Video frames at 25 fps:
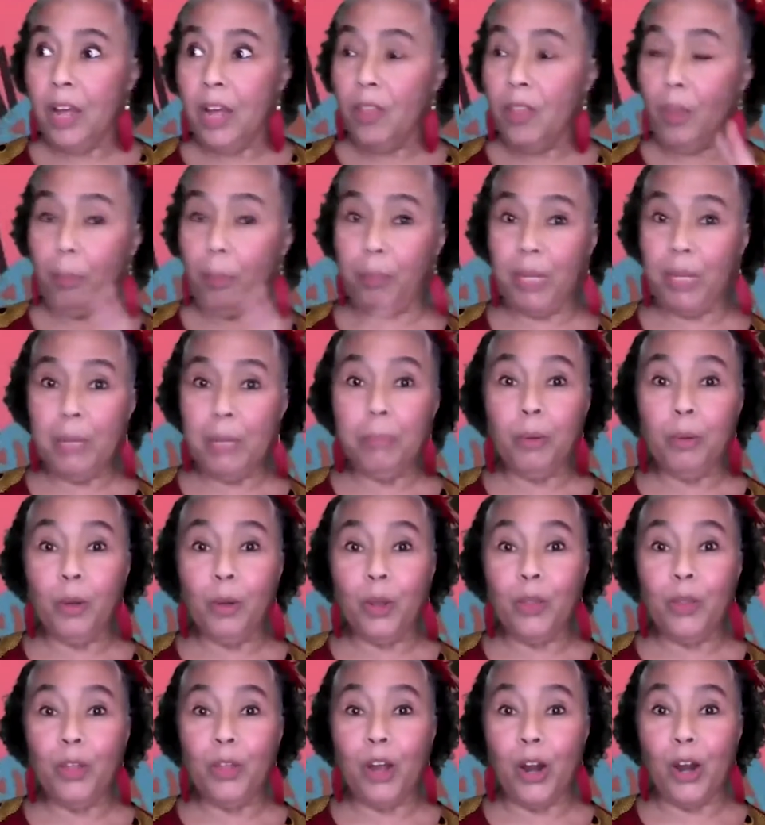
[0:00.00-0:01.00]
the people
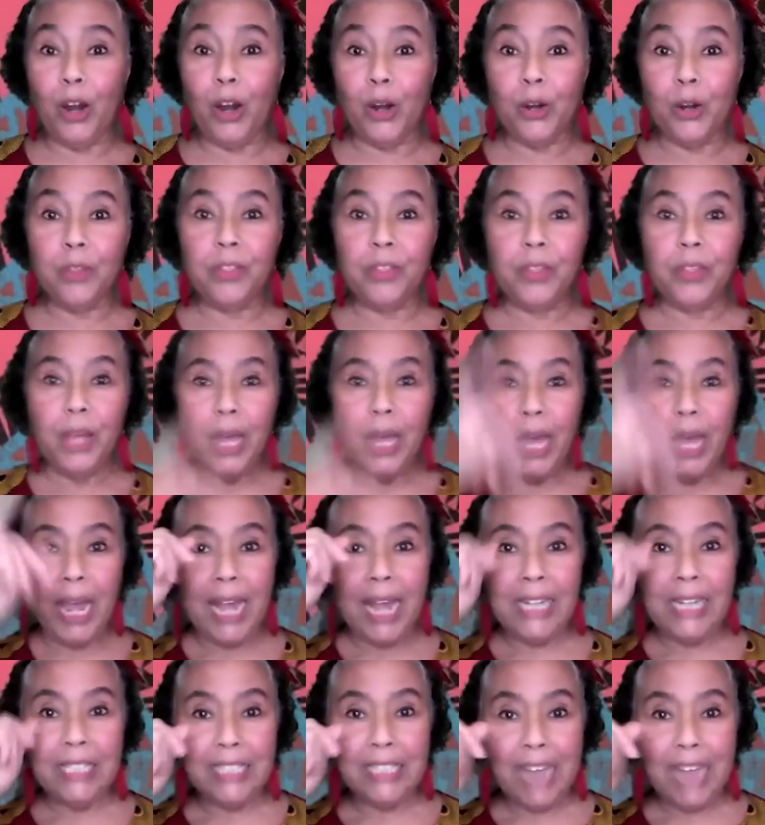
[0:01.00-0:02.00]
on the earth
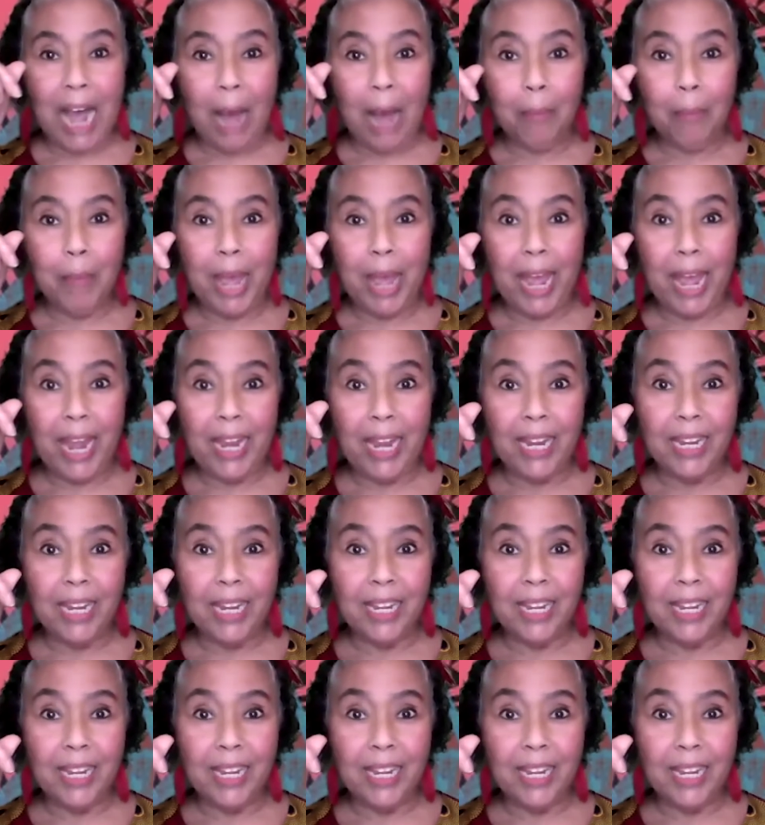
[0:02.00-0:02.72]
and Nyame,